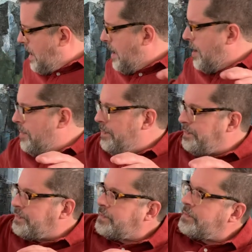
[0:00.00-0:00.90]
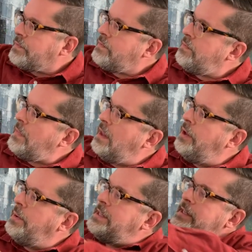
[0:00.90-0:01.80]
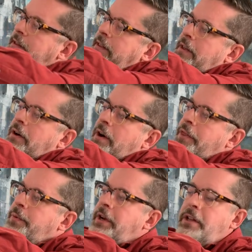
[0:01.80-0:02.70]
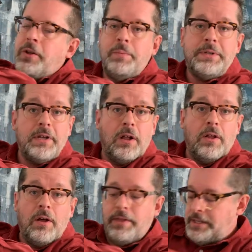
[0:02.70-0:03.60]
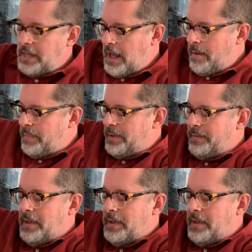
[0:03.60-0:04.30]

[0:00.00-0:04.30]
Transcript: Um, you can see that there are three loops along the top